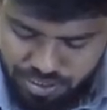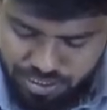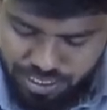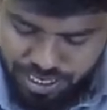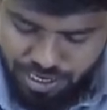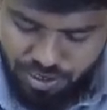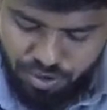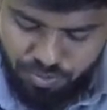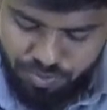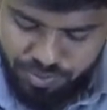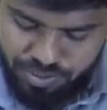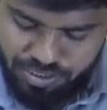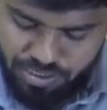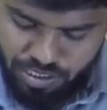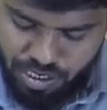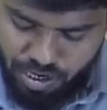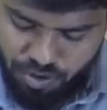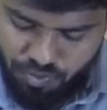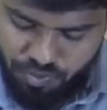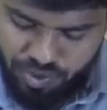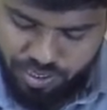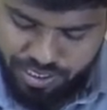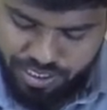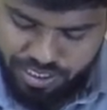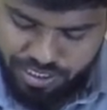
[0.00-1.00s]
10 rupees. How
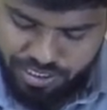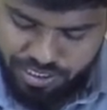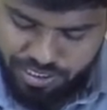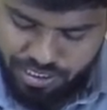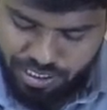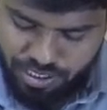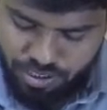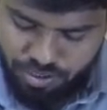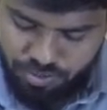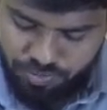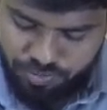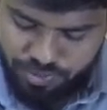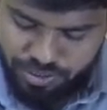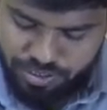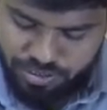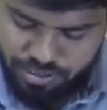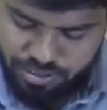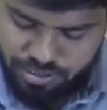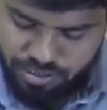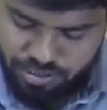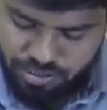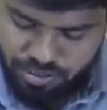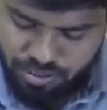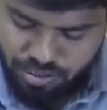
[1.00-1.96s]
we are getting 10 rupees?